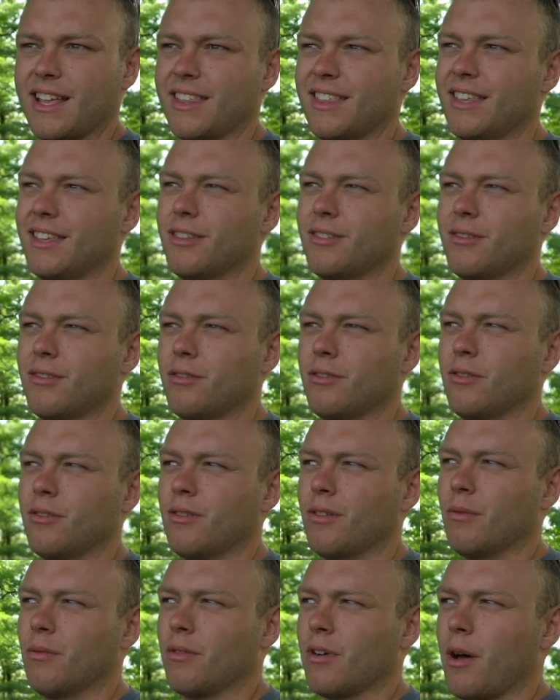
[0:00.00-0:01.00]
I think
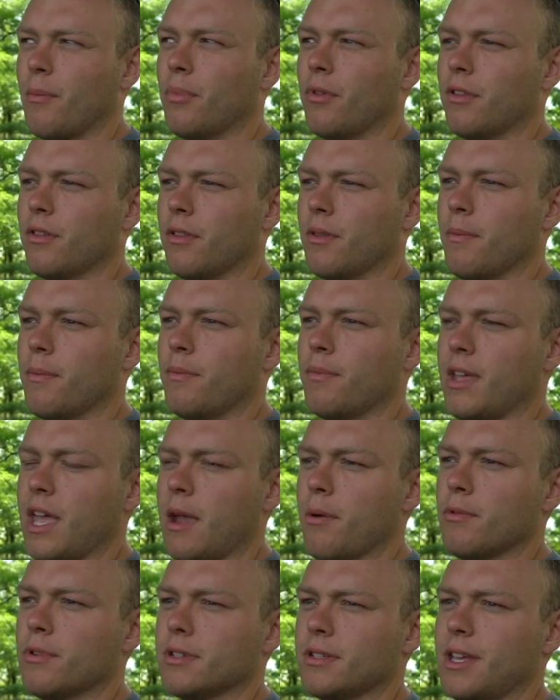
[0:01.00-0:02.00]
a couple of the
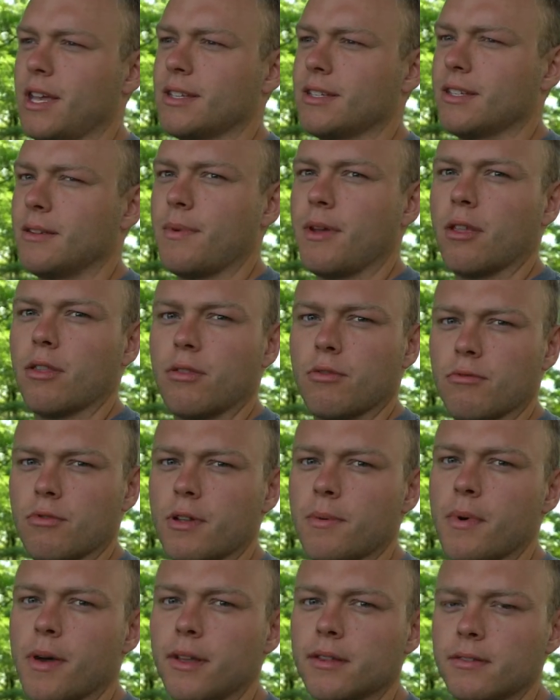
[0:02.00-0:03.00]
cameras lasted about
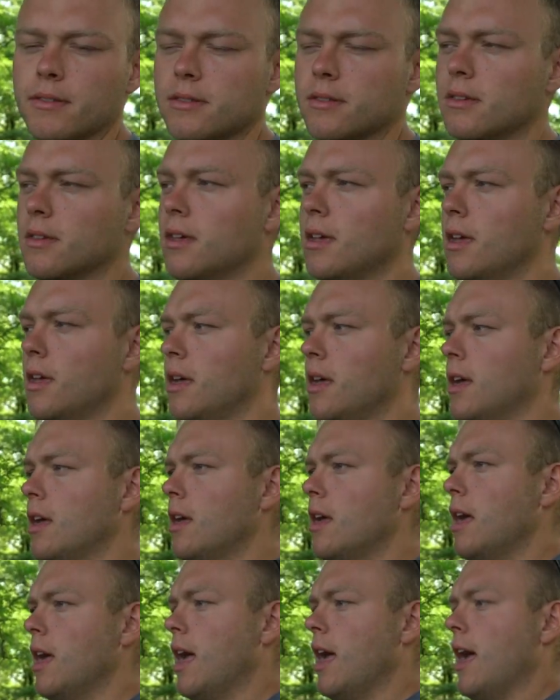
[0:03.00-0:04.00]
three months.
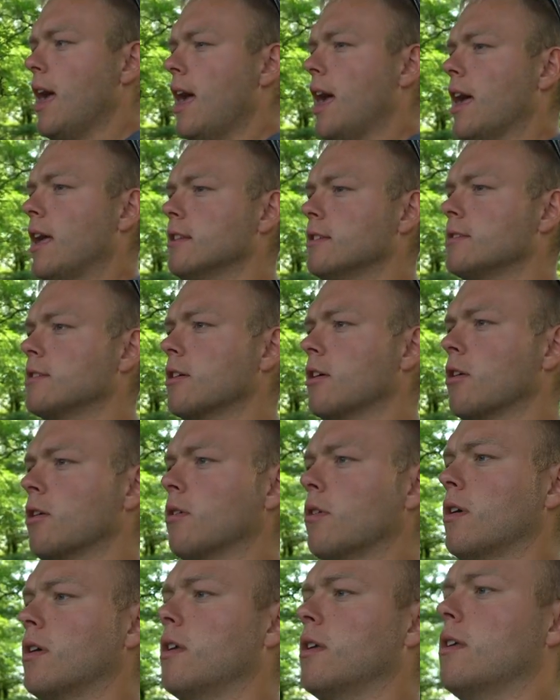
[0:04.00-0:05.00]
And
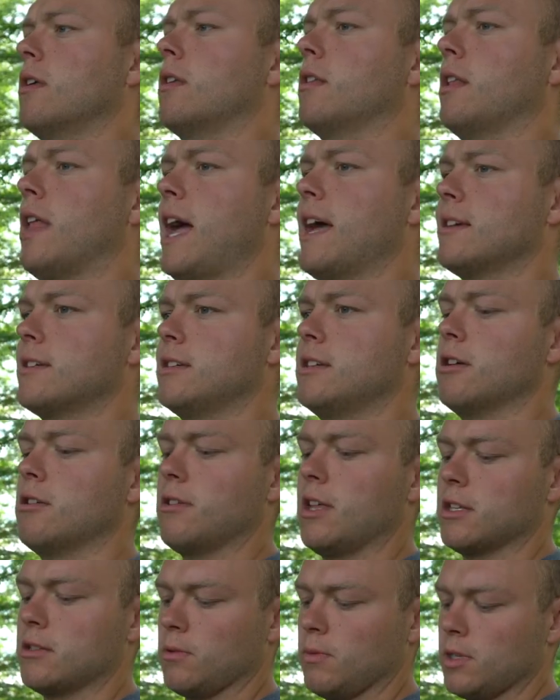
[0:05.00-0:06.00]
so last
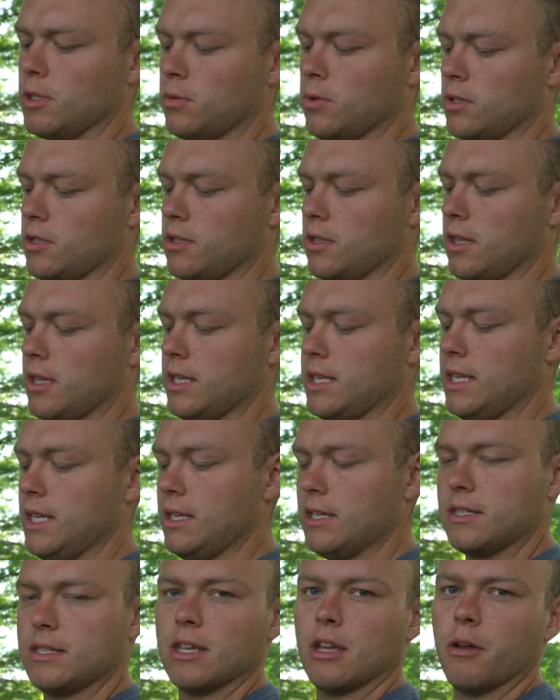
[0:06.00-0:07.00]
year, that's when we switched to the
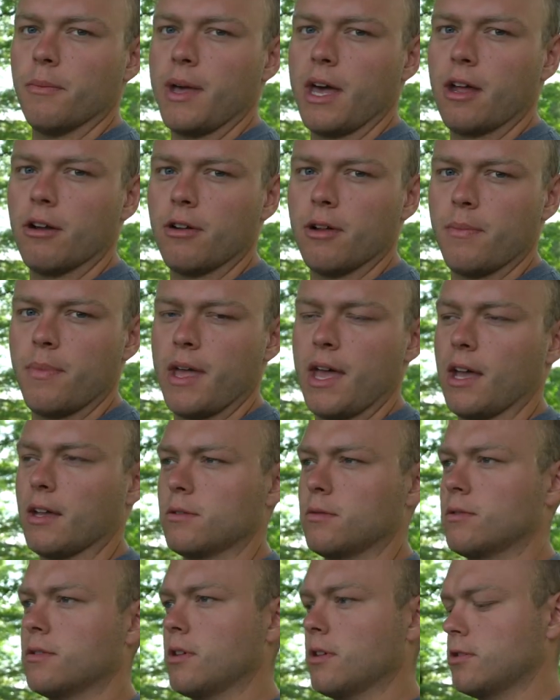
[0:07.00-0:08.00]
D cell battery
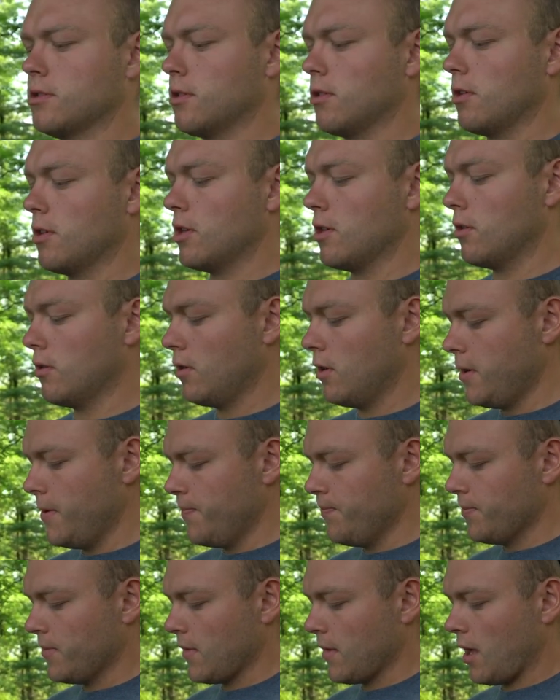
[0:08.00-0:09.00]
packs, which I'll show you.
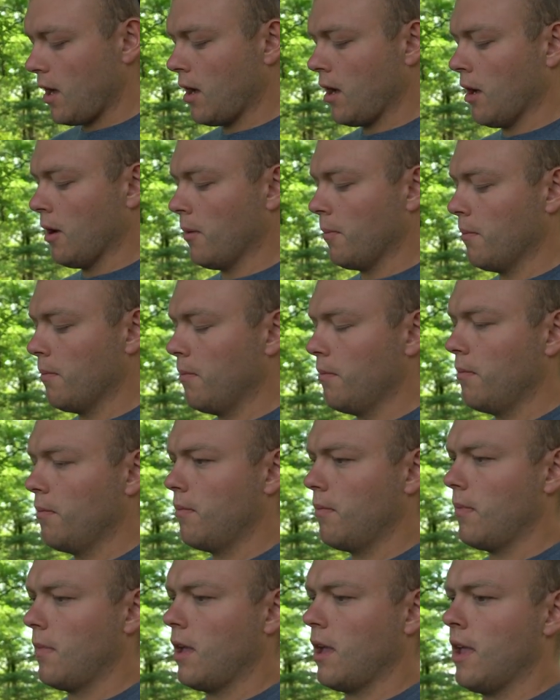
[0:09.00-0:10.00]
Um,
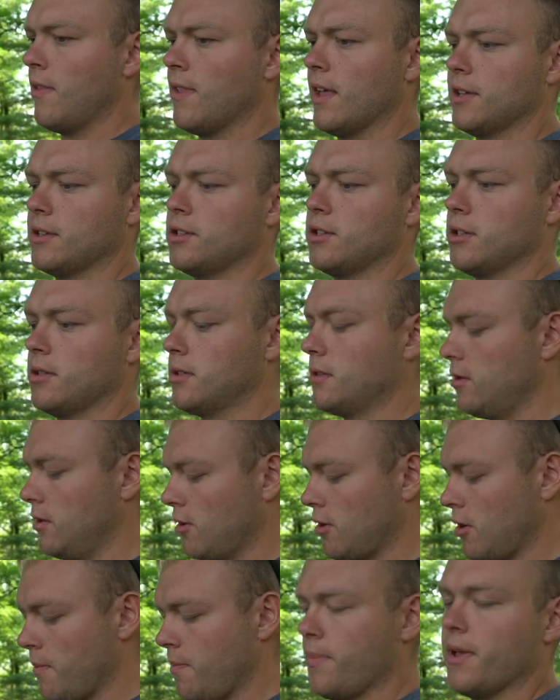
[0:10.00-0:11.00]
and that's just
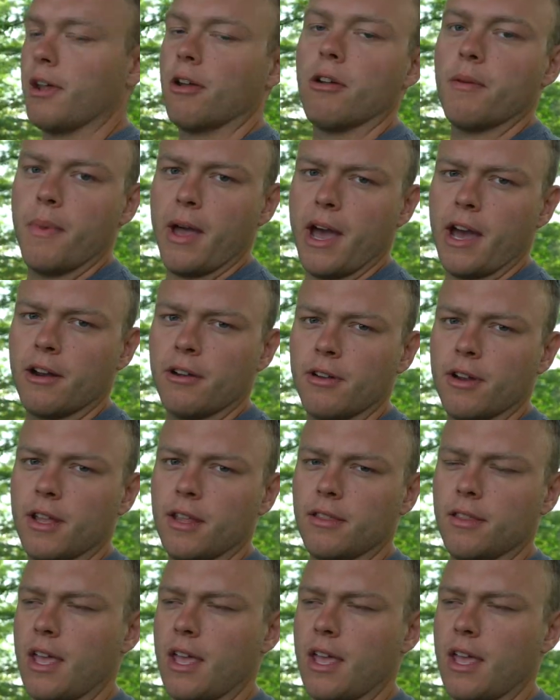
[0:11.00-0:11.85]
they're bigger battery.